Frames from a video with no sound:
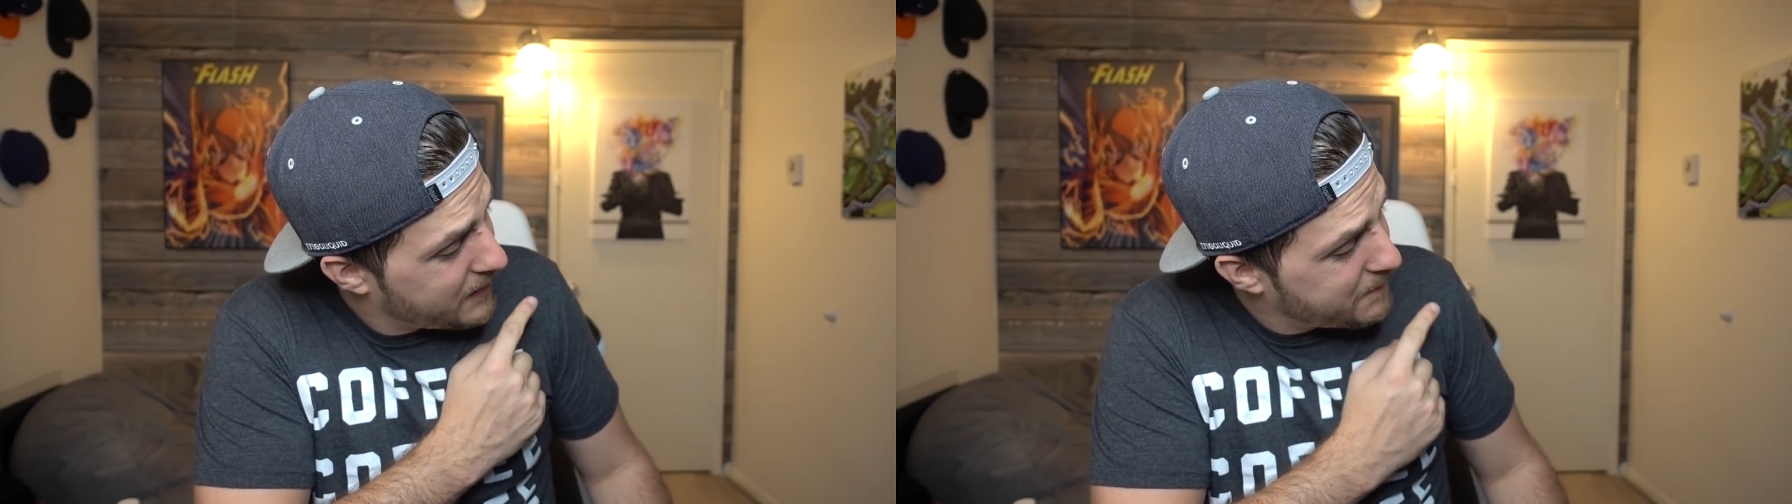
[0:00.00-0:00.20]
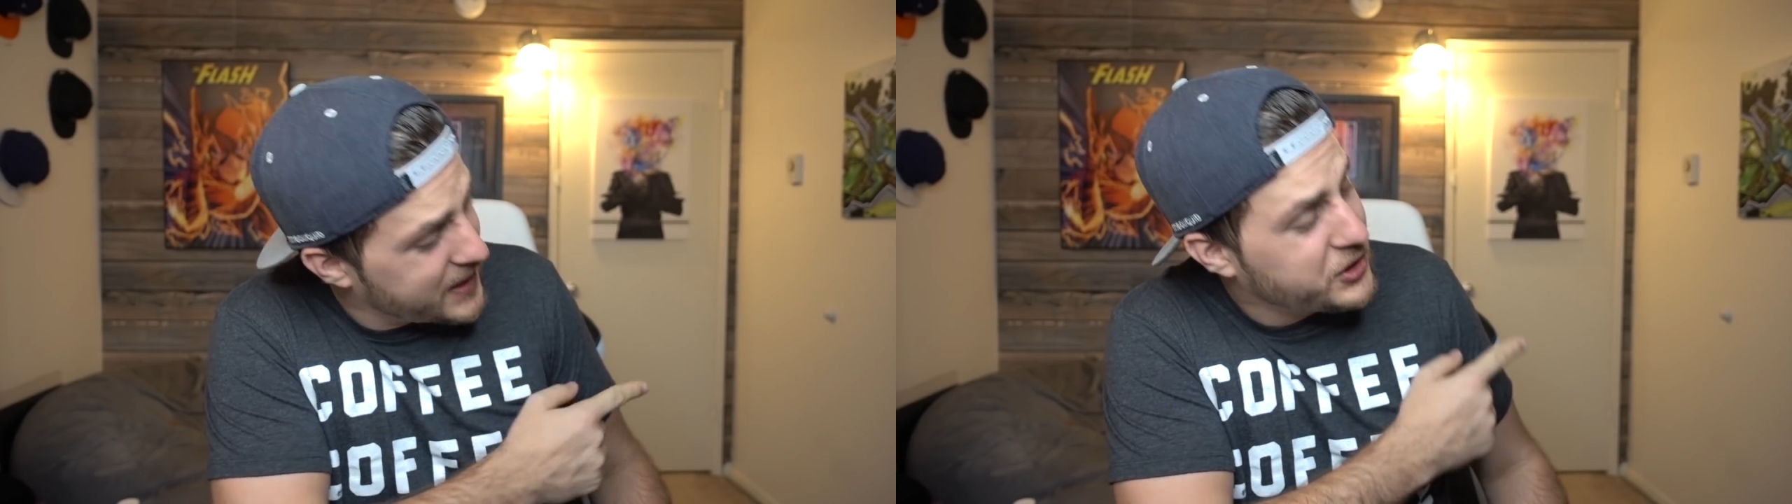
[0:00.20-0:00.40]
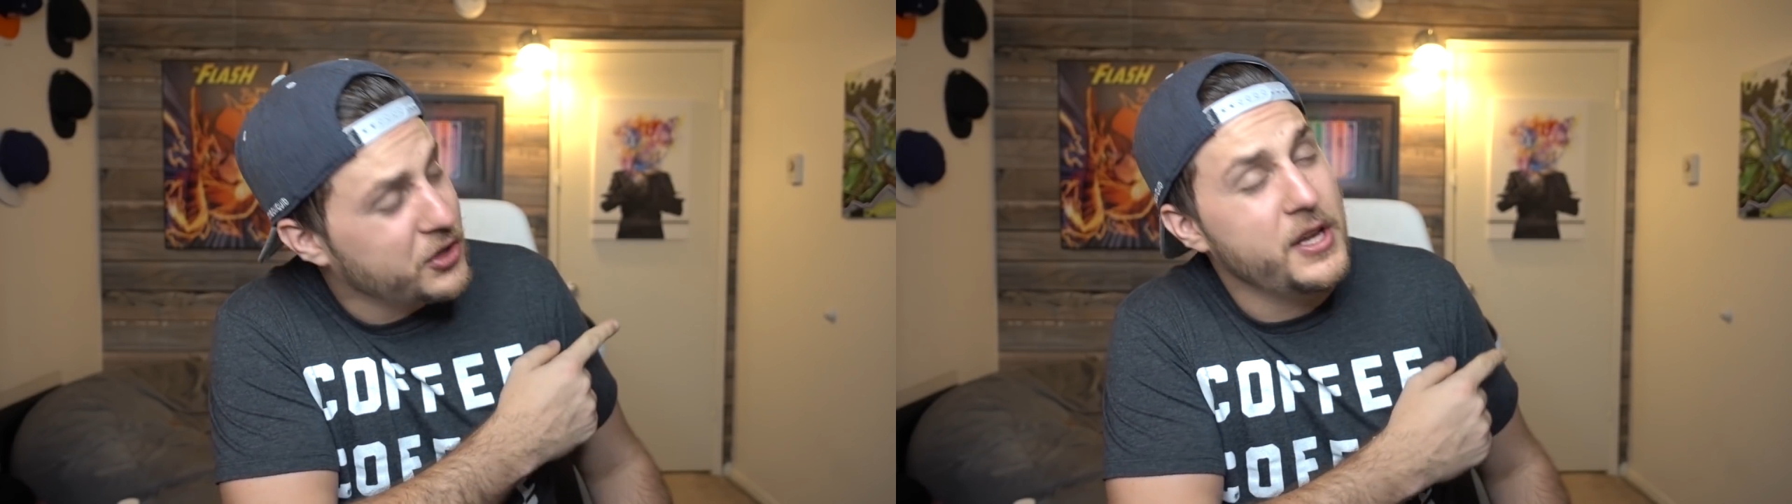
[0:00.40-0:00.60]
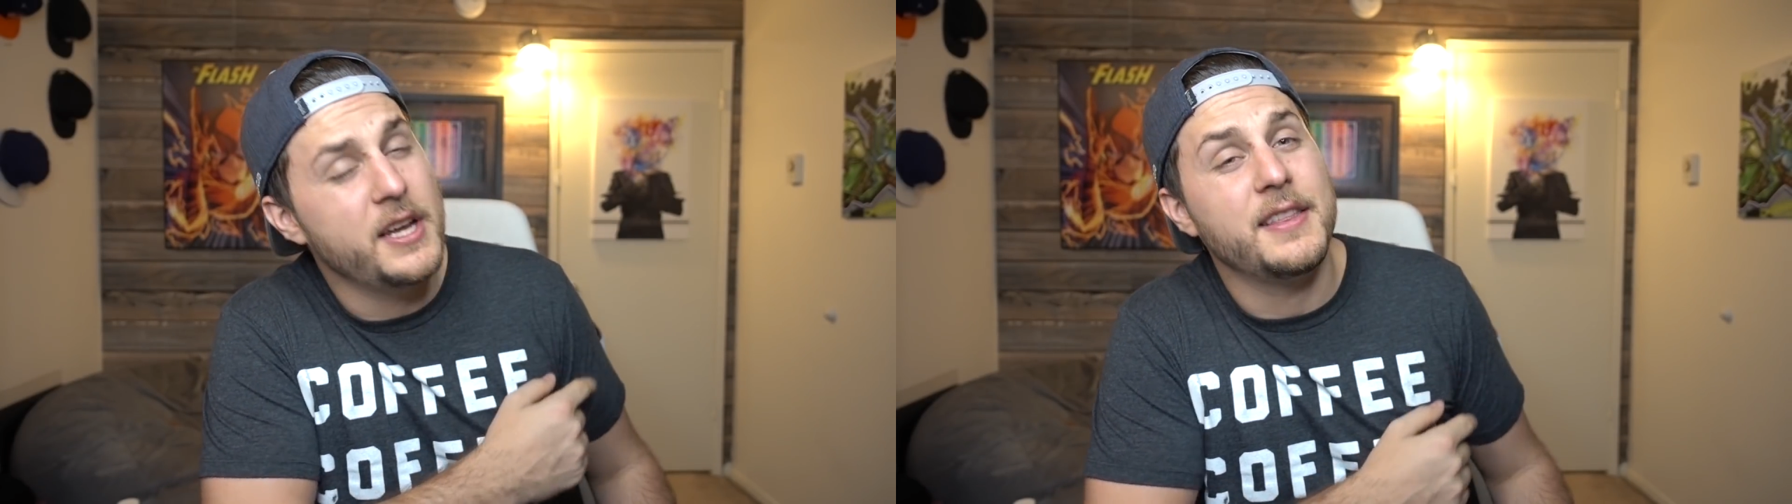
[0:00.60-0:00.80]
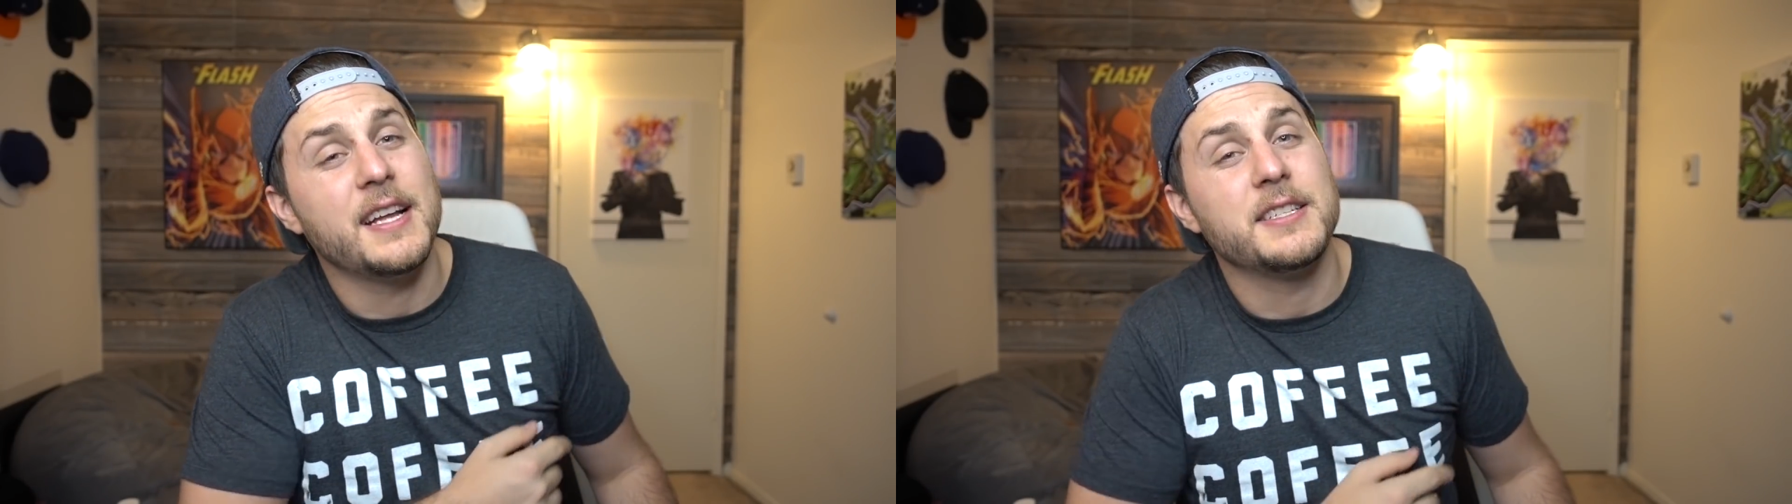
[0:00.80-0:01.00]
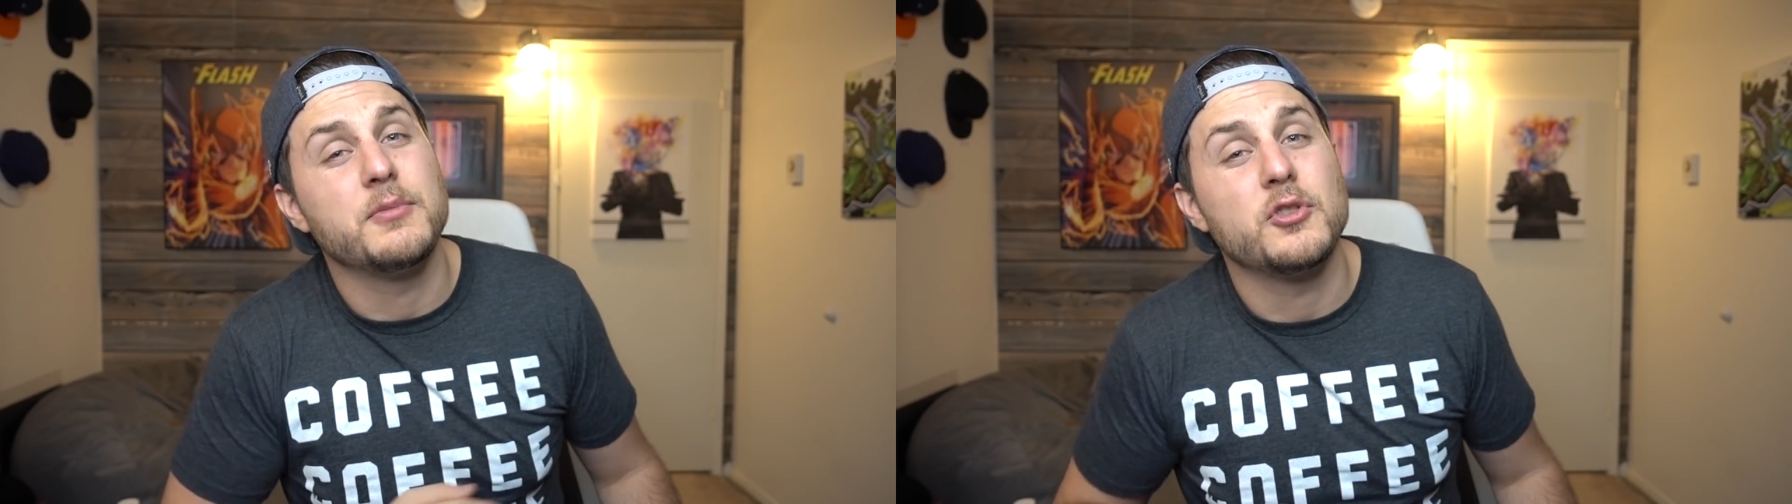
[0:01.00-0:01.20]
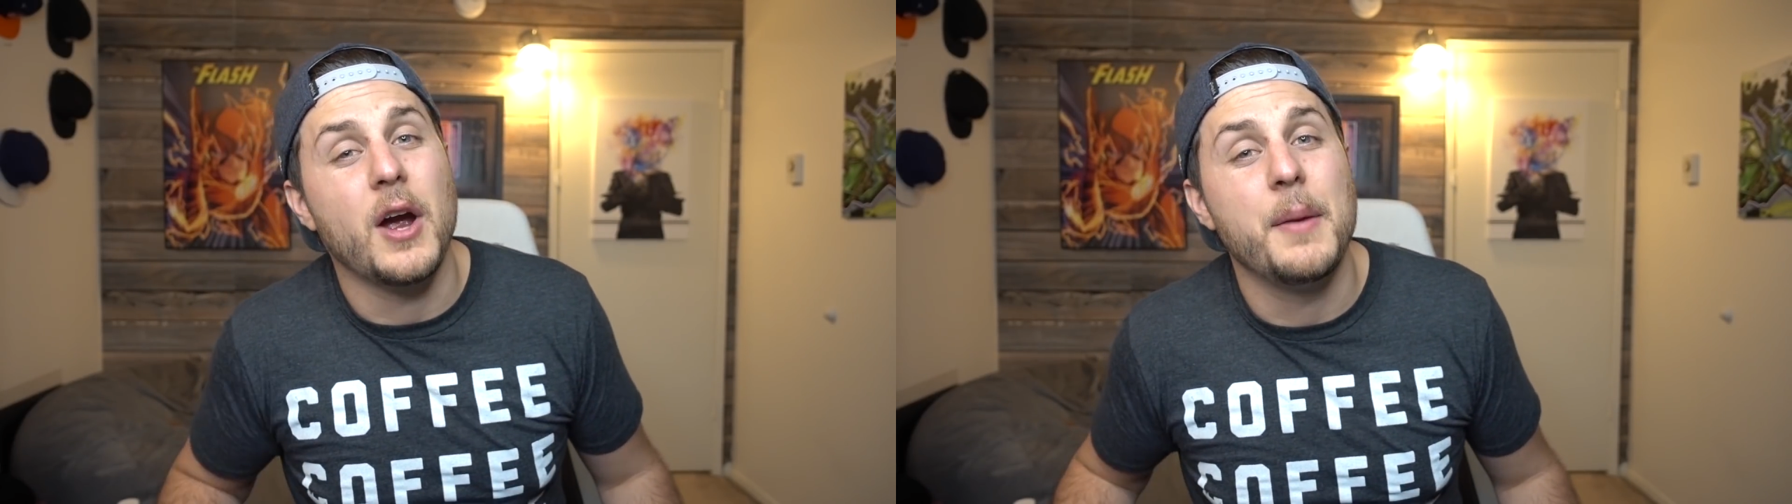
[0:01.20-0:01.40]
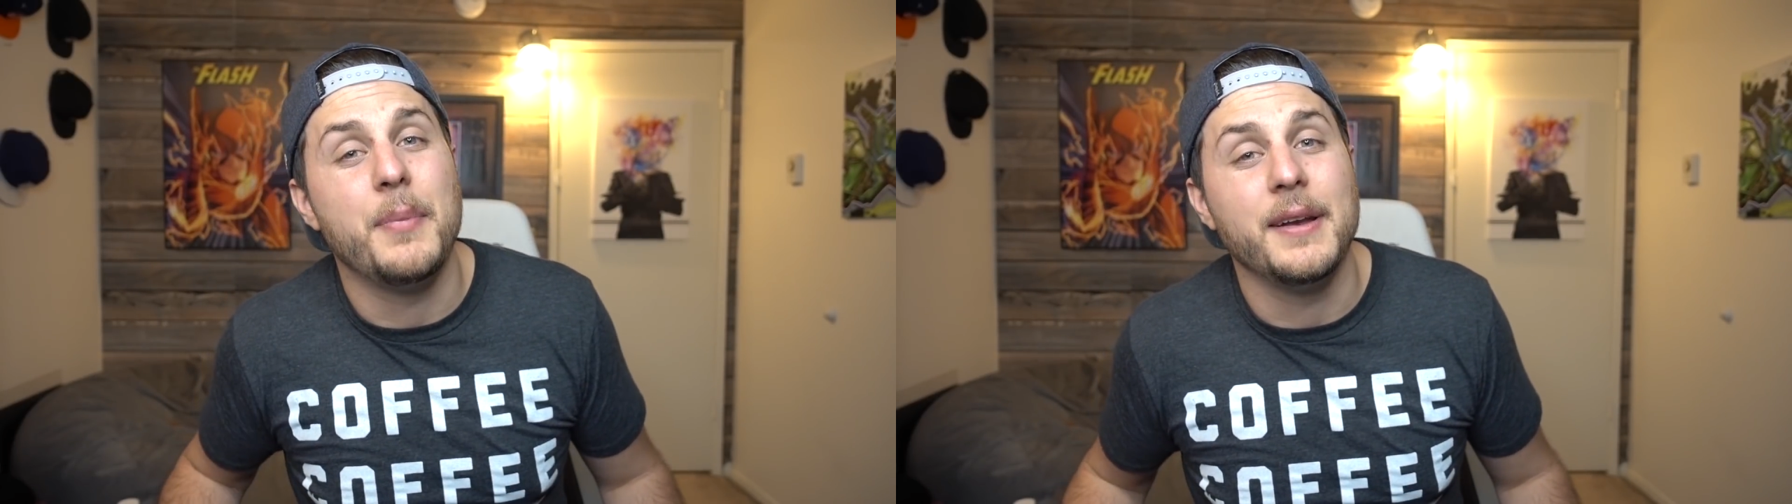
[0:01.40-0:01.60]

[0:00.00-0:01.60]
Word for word: make sure that you hit that subscribe